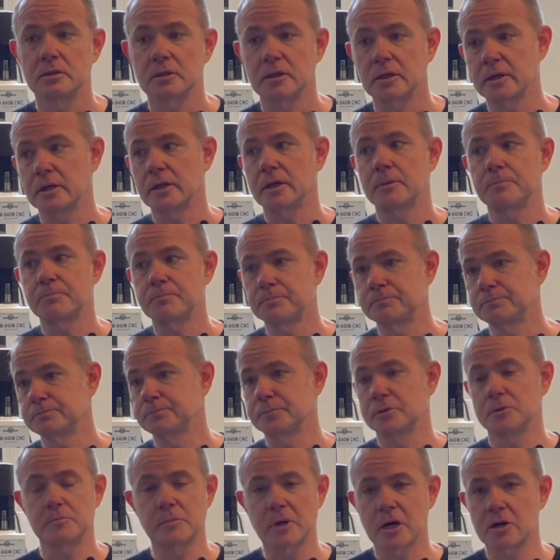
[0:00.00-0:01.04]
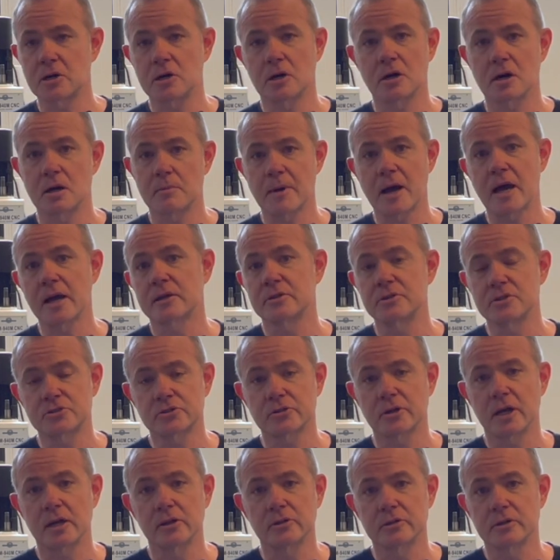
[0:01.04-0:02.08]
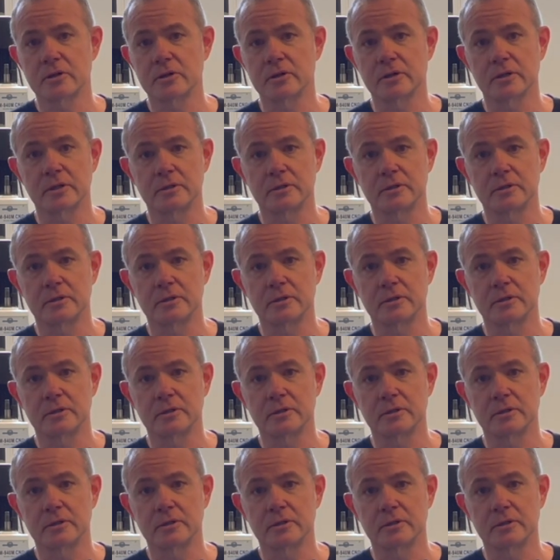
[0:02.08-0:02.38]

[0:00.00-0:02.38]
I put my car back in the trailer